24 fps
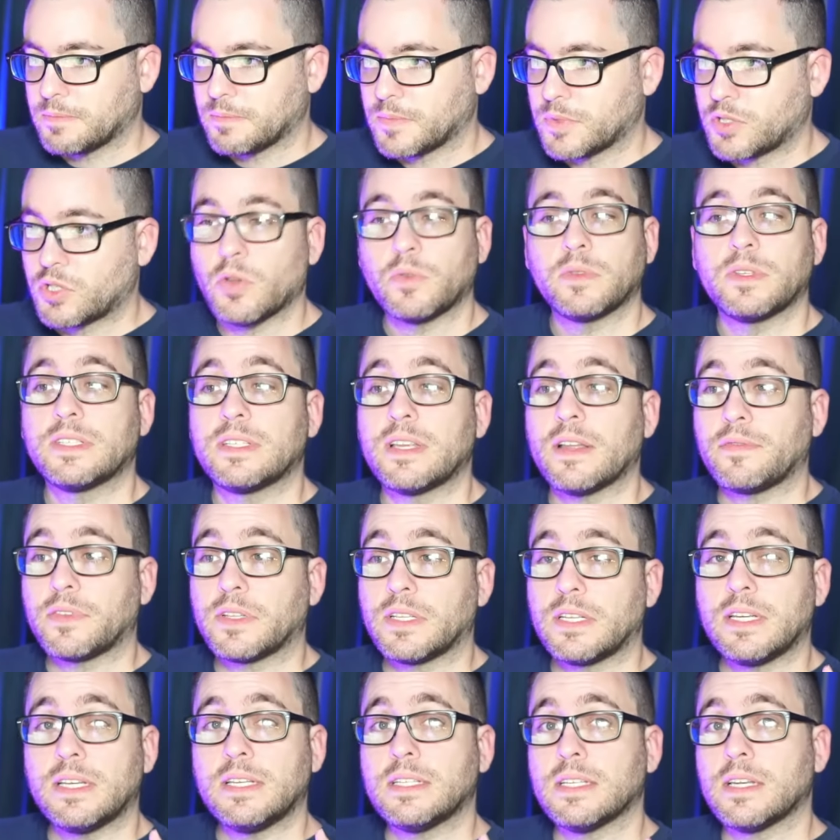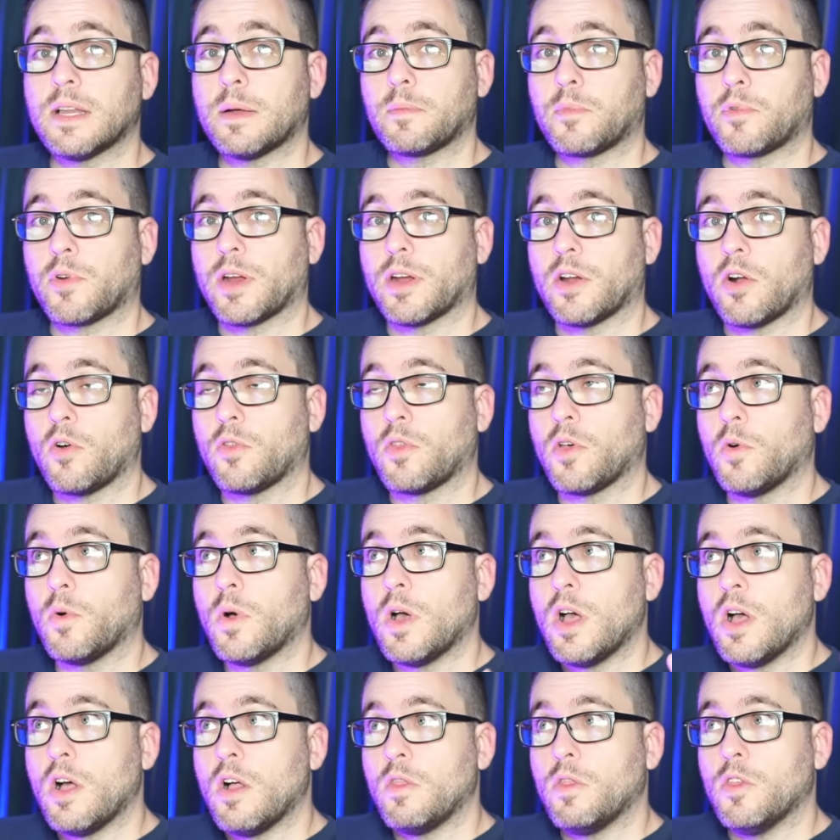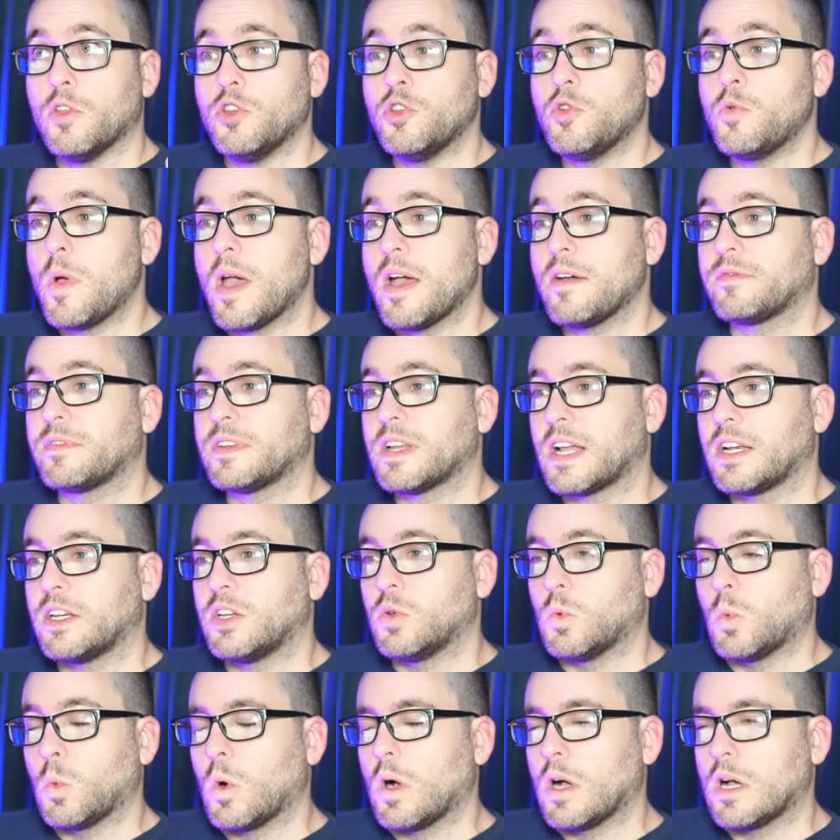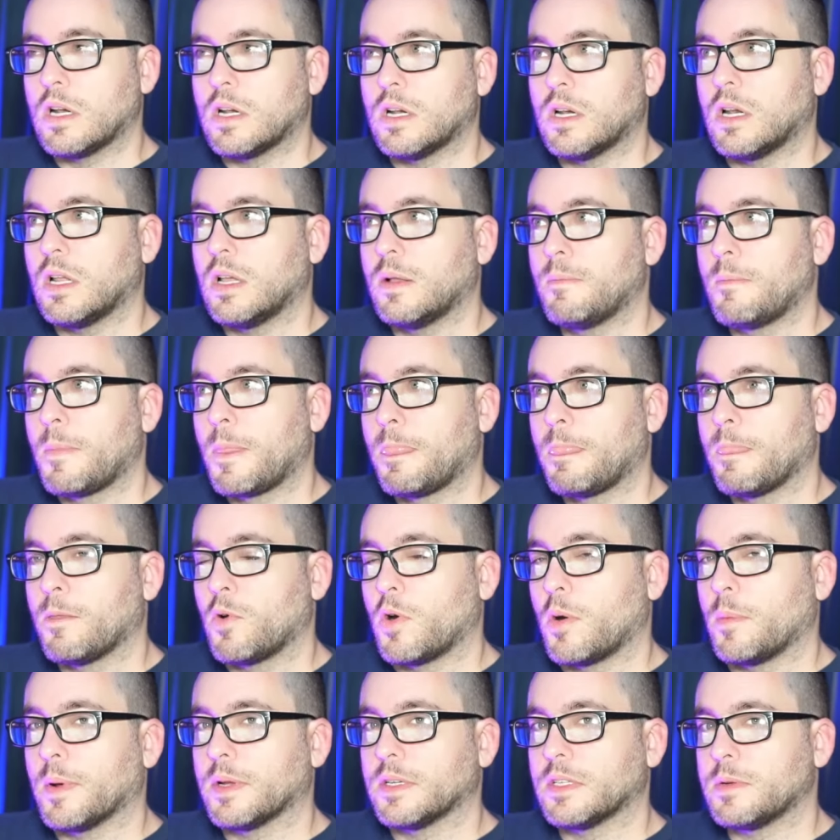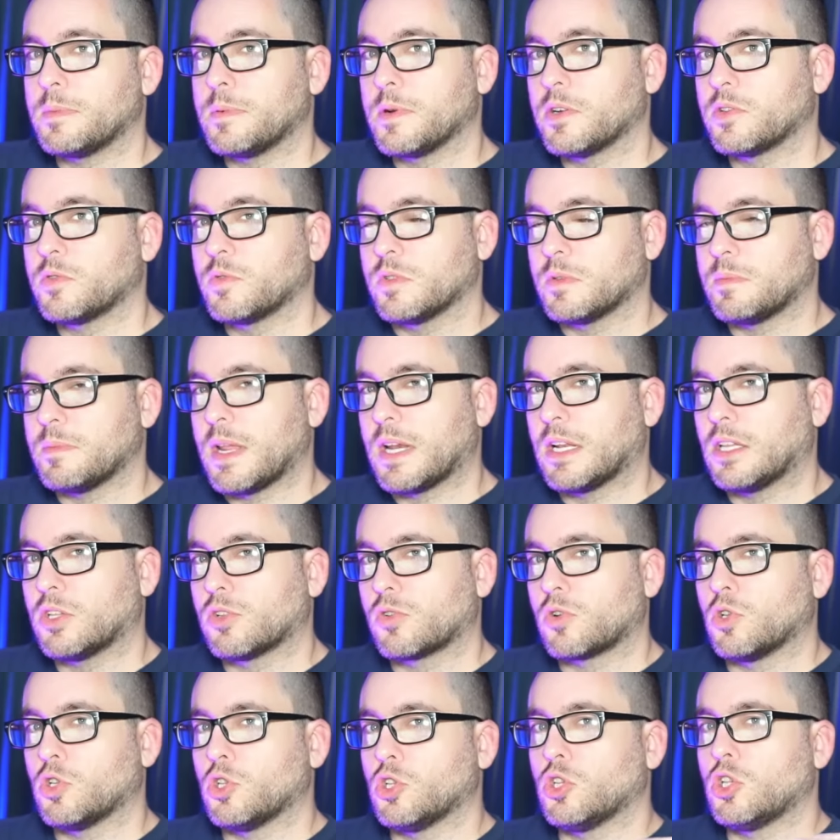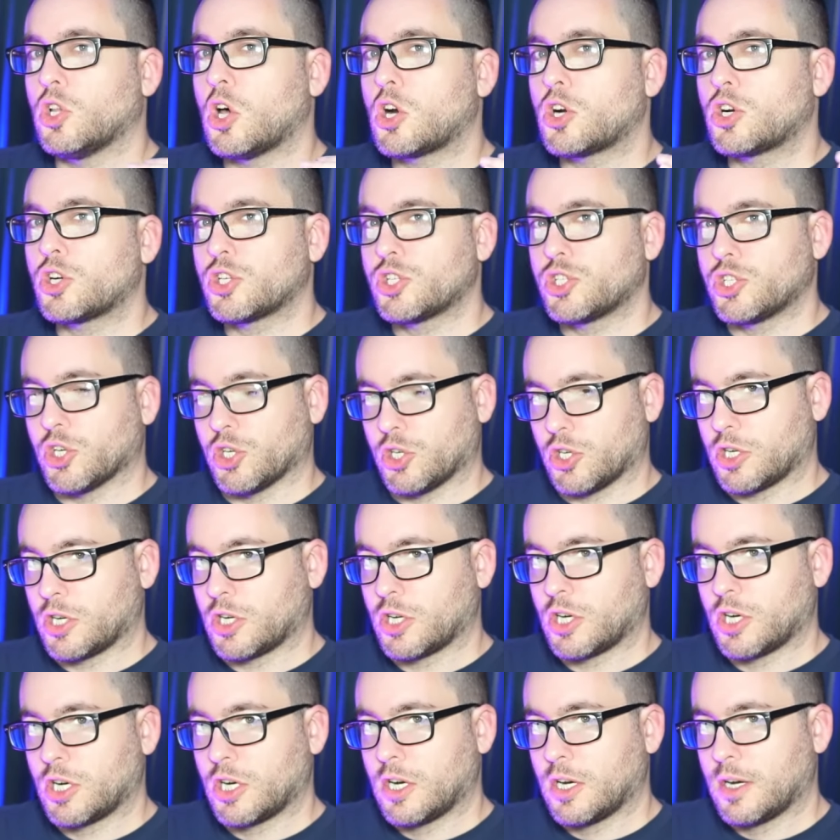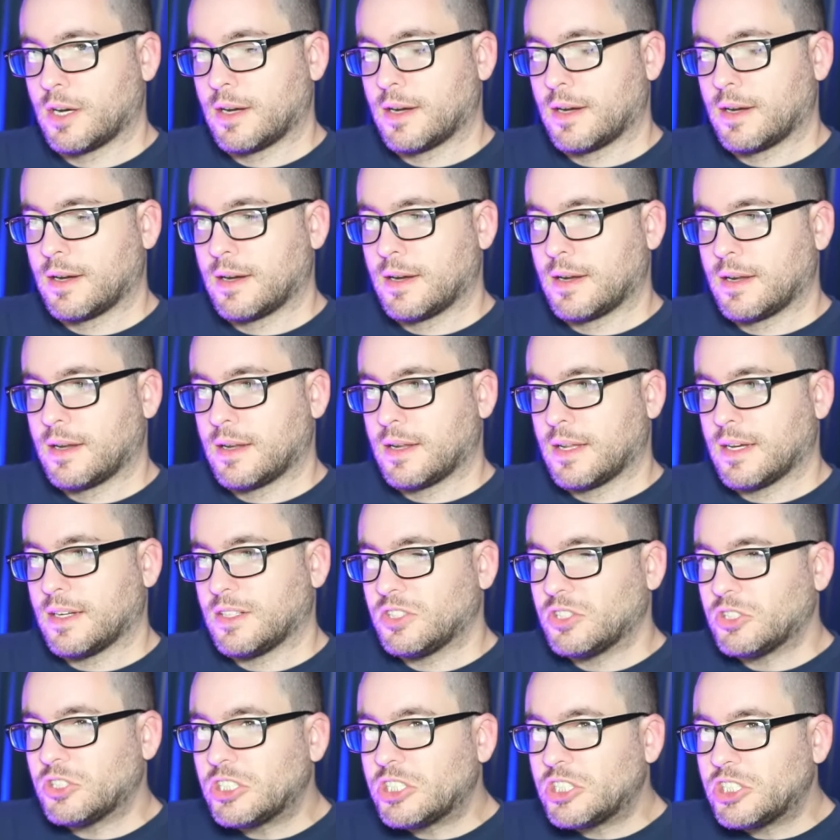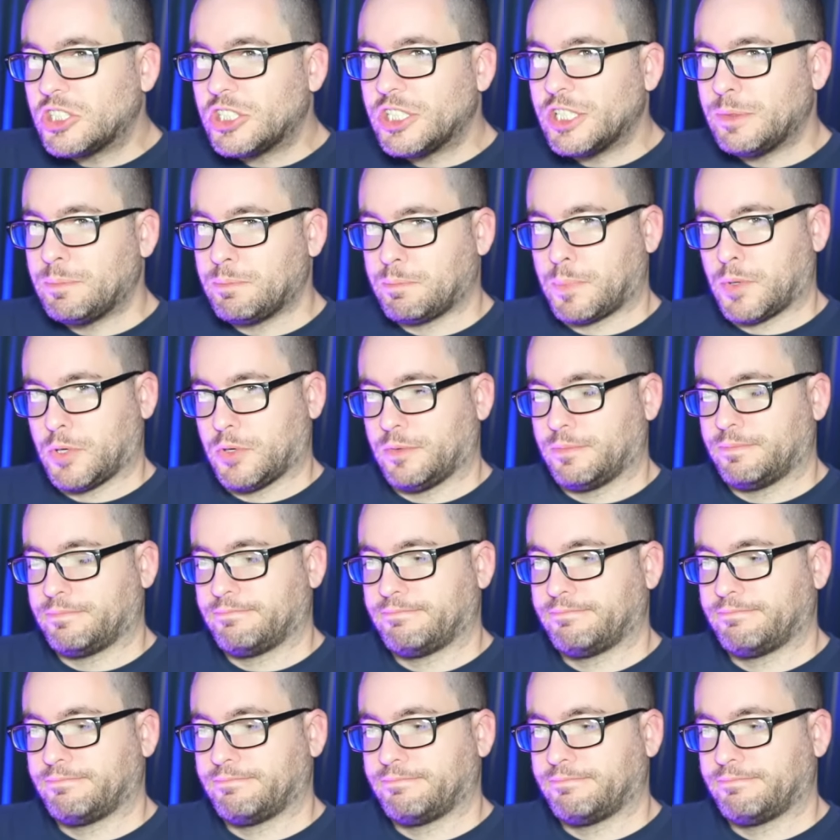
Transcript: So this definitely needs an upgrade. Although the new F91 robot spirits was made a little larger, a little cheaper.